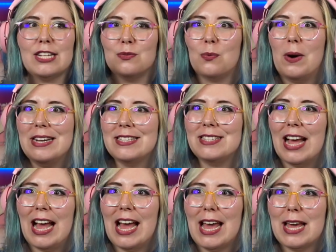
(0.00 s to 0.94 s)
is one
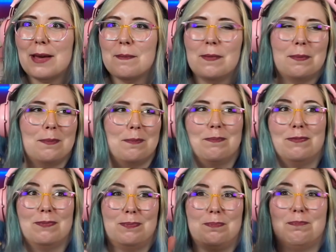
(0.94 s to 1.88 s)
time
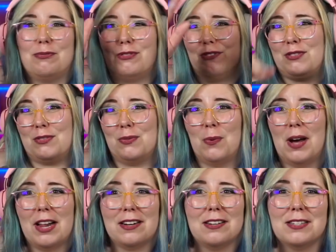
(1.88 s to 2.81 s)

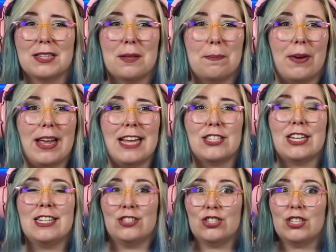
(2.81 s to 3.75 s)
water under the bridge?
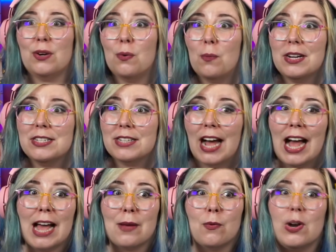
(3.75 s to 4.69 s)
It's still one
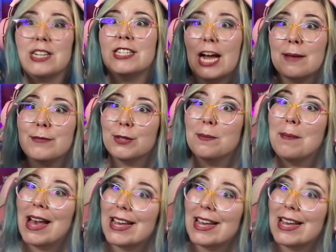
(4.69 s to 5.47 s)
time. One time too